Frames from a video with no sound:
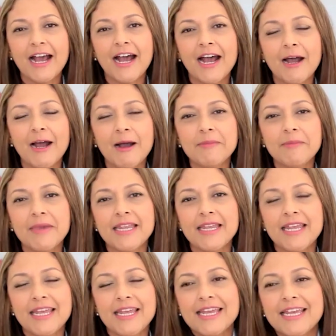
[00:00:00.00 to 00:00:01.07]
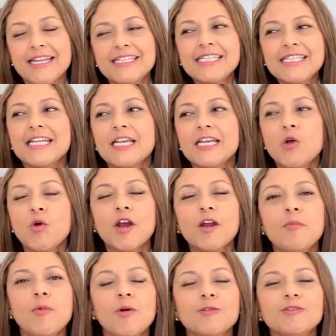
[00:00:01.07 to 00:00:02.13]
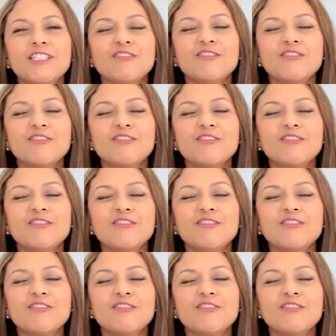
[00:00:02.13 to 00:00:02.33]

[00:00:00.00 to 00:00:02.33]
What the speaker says: It's an incredible